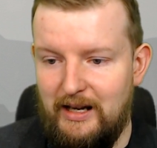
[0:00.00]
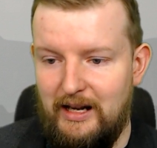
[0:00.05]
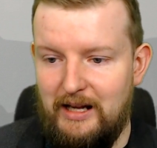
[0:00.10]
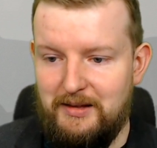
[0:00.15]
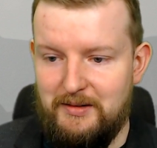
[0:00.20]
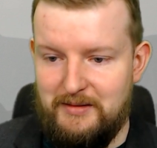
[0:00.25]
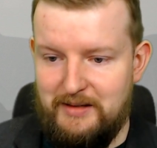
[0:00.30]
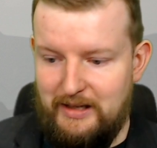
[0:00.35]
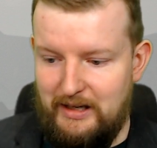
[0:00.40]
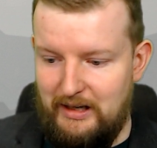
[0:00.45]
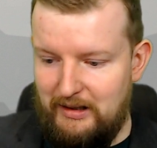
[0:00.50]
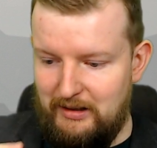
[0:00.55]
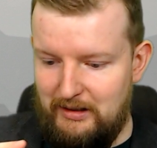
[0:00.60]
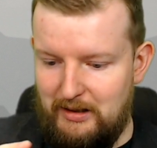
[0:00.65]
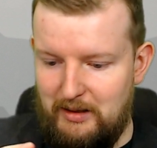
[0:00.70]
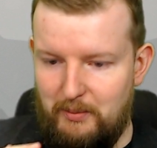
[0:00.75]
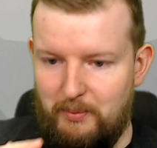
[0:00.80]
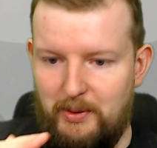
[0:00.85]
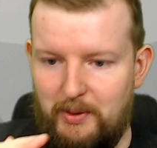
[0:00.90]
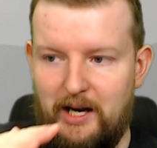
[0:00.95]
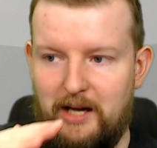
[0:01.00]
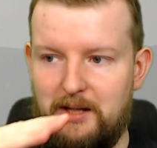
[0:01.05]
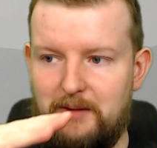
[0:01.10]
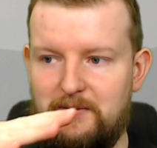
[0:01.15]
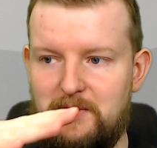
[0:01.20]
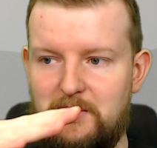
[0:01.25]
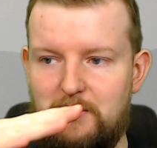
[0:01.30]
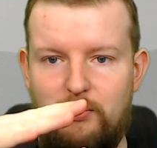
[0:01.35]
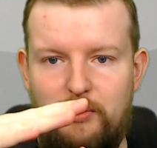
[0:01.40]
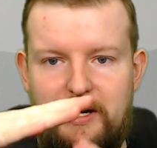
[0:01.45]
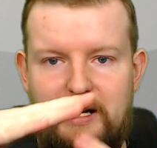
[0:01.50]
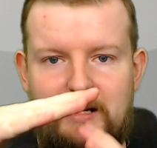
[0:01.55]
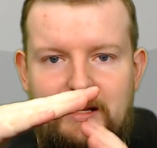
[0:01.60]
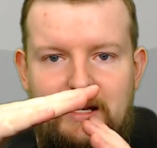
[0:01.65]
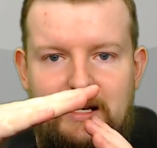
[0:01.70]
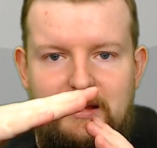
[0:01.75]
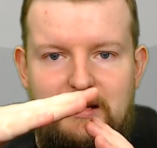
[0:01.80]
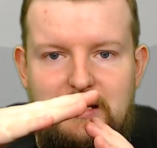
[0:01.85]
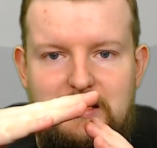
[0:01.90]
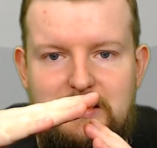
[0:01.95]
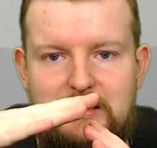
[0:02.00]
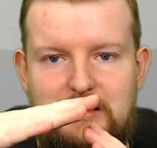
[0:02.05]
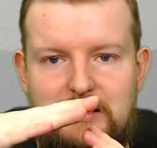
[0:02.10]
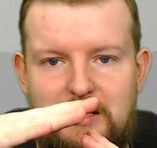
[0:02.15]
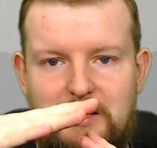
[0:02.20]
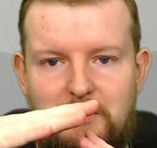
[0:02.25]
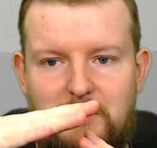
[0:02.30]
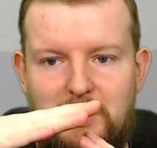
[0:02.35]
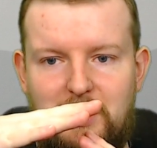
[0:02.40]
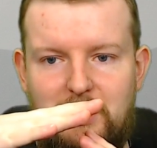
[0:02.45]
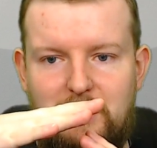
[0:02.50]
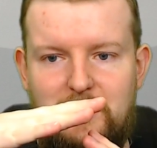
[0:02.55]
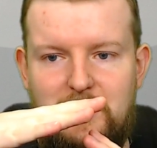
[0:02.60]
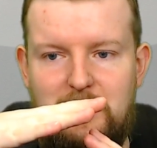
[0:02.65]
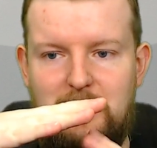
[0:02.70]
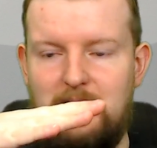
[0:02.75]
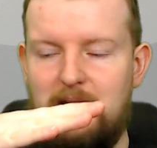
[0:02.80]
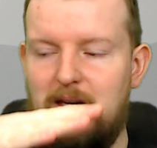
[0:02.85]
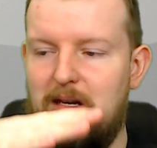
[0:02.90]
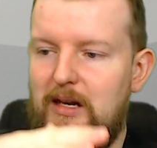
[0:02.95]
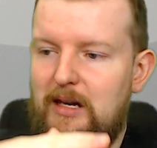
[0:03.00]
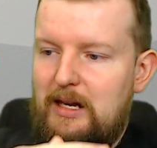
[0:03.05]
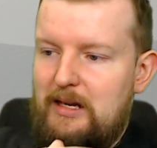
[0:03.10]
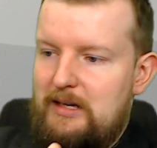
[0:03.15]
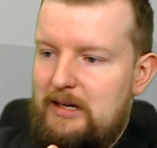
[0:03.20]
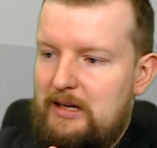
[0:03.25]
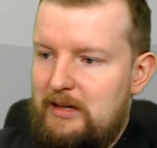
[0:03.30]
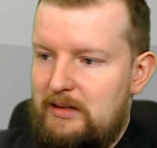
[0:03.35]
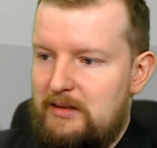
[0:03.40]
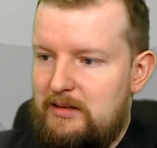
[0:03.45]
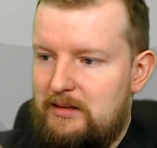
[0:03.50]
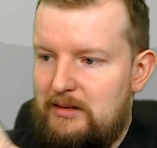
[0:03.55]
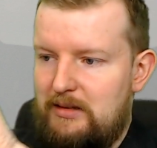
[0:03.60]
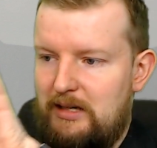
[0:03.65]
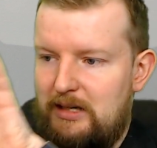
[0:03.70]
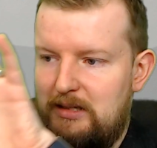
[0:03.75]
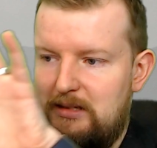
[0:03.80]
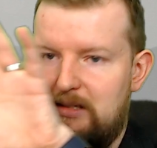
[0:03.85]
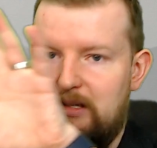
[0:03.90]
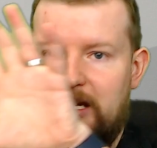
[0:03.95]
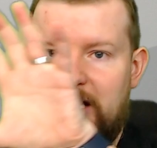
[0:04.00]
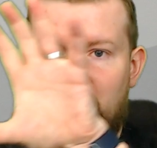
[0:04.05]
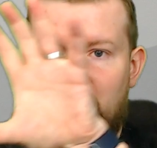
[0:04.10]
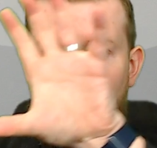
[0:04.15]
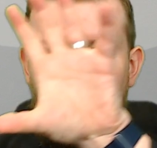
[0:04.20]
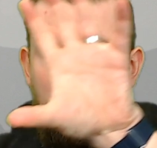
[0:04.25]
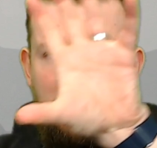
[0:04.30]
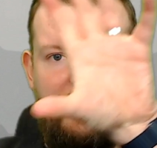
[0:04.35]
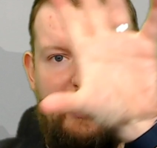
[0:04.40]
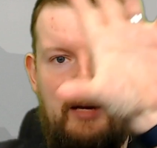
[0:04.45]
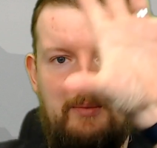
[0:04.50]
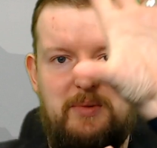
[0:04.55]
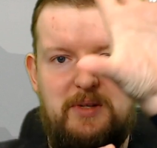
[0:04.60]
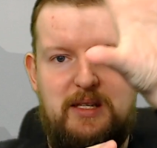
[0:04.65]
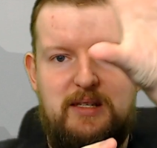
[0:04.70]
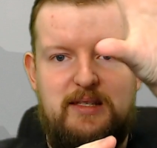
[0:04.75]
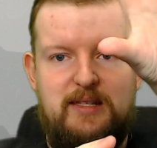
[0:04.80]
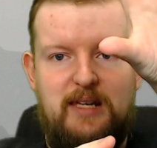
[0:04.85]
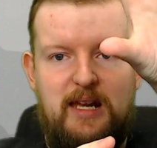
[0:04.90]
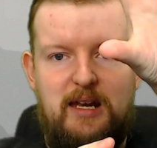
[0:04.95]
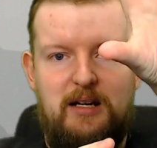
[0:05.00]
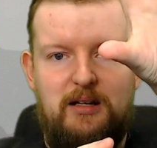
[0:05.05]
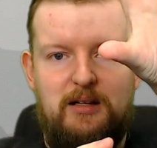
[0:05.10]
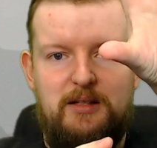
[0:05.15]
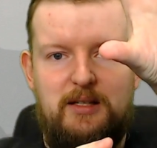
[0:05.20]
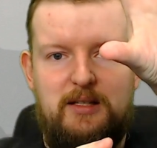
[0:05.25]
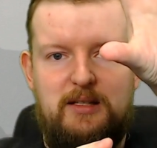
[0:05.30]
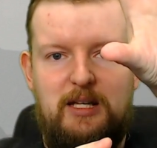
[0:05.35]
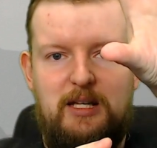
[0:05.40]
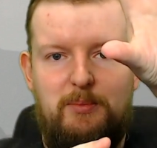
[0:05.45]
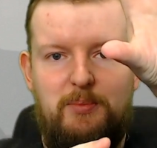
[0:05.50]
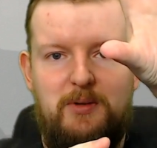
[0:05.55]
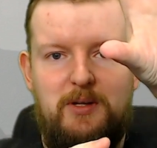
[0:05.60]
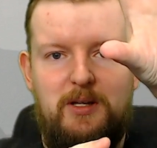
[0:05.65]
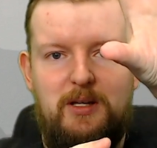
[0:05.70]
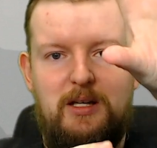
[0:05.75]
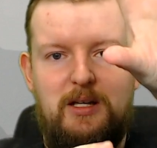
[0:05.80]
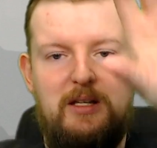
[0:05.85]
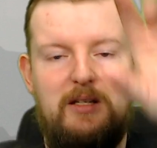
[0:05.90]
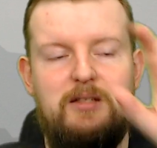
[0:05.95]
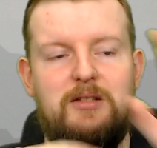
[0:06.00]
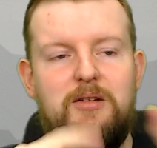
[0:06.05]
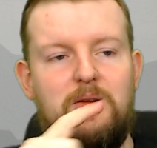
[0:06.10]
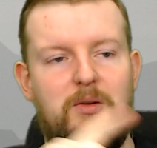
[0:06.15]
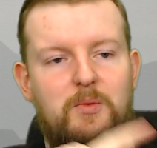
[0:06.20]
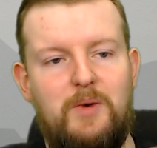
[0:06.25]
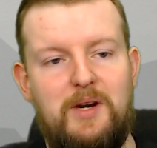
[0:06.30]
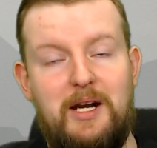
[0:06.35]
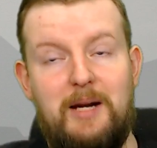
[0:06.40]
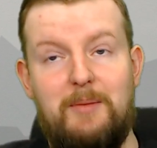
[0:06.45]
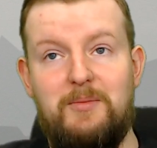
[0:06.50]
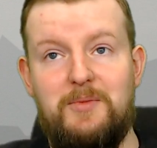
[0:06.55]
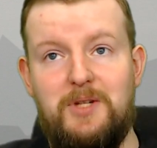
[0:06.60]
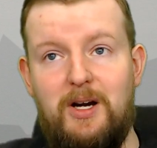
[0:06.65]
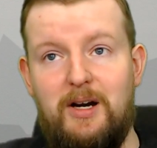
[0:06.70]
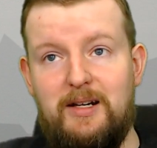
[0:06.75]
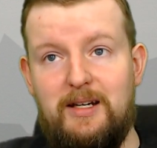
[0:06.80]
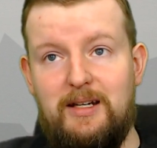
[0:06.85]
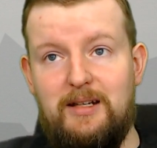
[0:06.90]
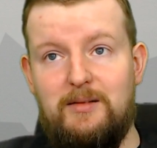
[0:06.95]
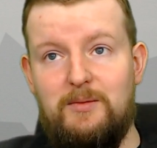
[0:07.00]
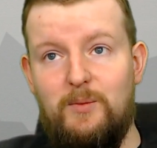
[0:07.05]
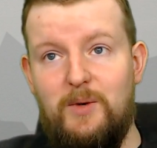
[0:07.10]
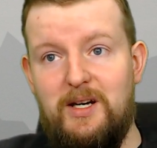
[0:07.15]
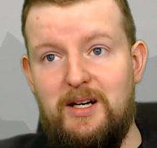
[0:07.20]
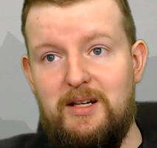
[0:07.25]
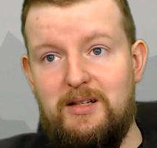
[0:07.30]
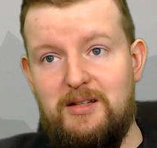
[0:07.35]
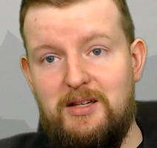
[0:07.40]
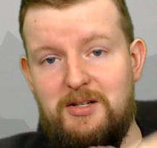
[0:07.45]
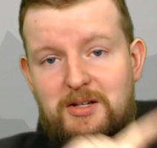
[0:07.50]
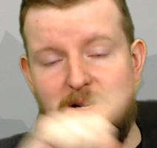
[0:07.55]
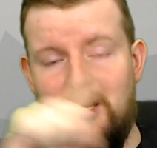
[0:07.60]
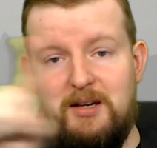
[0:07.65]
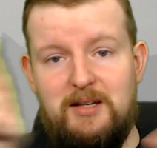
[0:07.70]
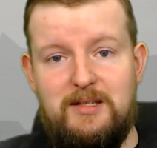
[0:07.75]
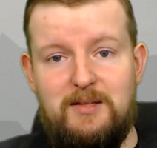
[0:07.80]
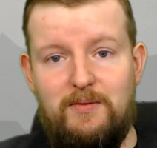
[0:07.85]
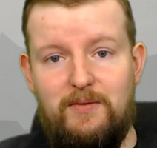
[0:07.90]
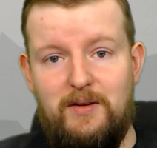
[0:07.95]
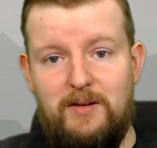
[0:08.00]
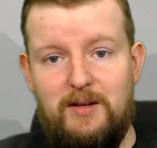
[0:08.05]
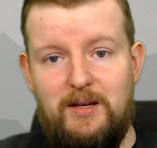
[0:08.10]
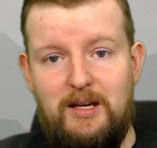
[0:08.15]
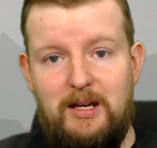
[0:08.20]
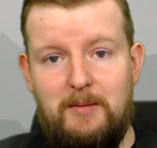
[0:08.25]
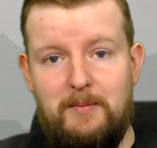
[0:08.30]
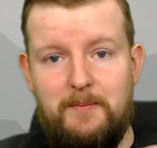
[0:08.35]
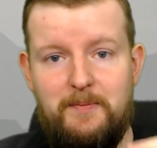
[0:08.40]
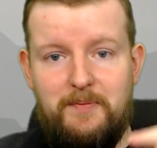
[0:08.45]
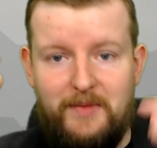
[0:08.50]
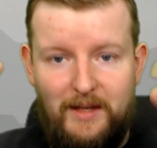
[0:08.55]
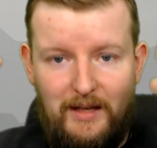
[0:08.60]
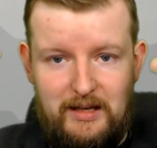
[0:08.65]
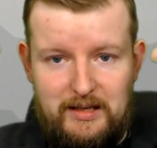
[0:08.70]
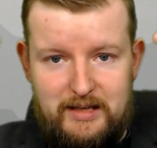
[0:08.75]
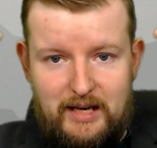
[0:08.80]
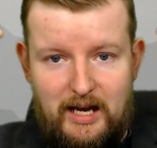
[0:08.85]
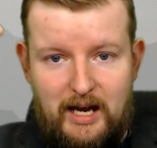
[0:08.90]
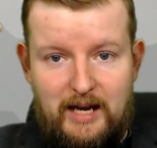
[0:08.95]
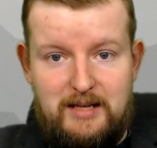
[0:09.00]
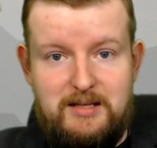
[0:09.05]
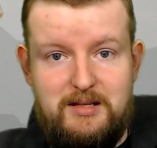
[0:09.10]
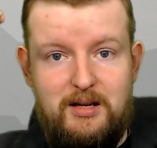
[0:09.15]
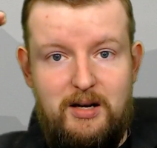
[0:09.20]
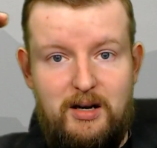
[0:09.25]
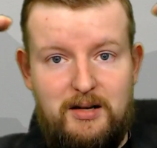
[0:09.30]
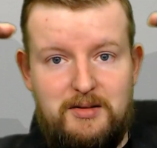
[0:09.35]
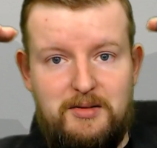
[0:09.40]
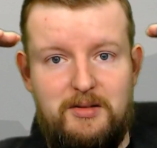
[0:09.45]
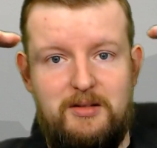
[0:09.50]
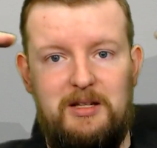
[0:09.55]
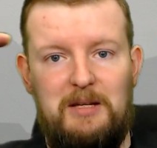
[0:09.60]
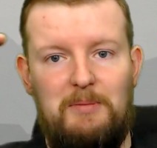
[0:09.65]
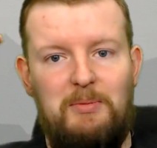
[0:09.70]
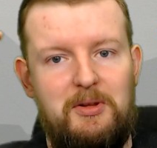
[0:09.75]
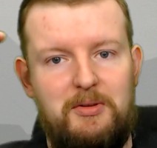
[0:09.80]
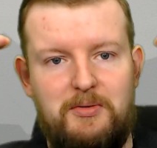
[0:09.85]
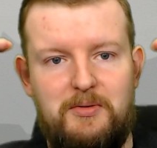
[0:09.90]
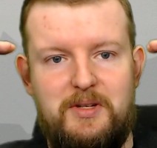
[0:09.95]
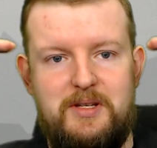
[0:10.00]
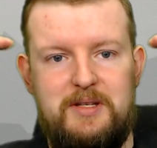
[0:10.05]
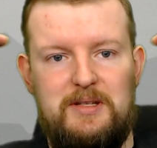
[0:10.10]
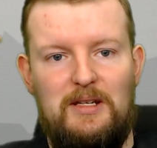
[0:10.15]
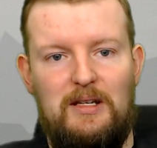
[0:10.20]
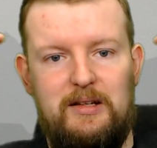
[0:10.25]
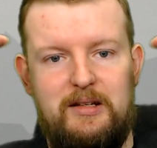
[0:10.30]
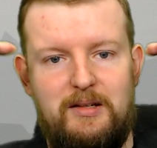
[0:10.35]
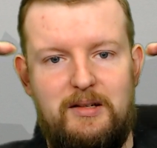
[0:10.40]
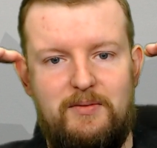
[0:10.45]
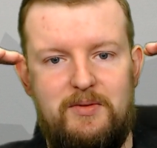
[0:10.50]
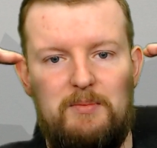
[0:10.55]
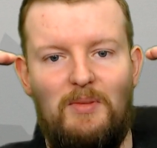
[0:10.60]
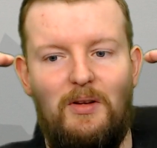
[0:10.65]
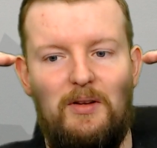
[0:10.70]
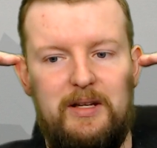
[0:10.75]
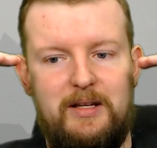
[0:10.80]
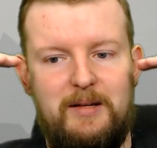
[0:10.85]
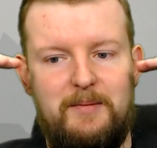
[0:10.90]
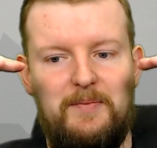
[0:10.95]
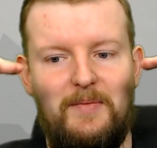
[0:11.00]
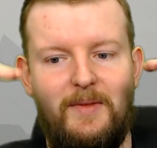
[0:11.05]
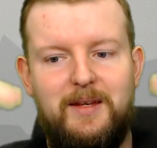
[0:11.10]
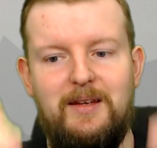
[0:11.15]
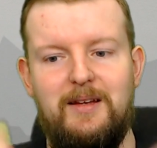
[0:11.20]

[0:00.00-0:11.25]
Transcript: And there's like a pile of debris like this in the middle of it. And he's like walked up and he's standing on the tip. So that when I'm talking, the shot is of him, his eye stalks are clipping through the ceiling of the building.